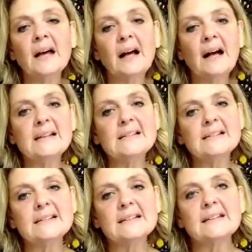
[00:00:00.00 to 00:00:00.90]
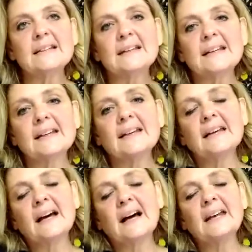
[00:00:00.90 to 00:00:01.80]
And
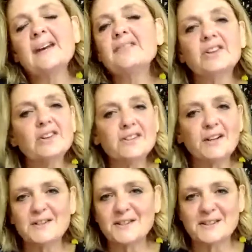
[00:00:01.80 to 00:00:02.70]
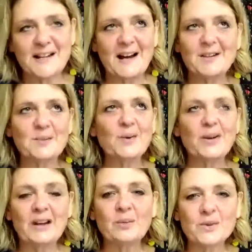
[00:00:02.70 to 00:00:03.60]
I never could understand
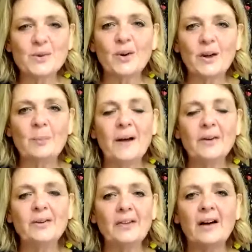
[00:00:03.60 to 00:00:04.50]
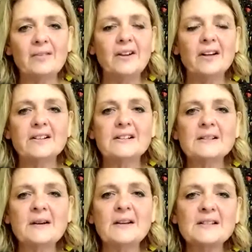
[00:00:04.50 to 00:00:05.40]
what it was all about, that verse,
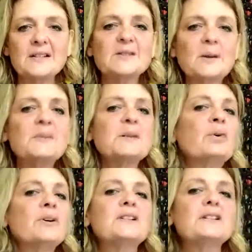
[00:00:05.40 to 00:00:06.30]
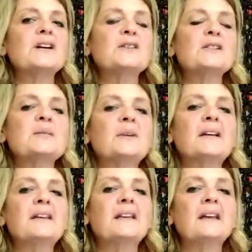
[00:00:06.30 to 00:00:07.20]
until somebody pointed out to
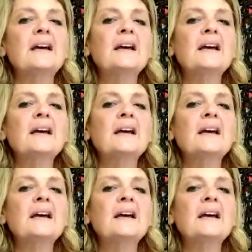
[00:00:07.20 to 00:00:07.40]
me that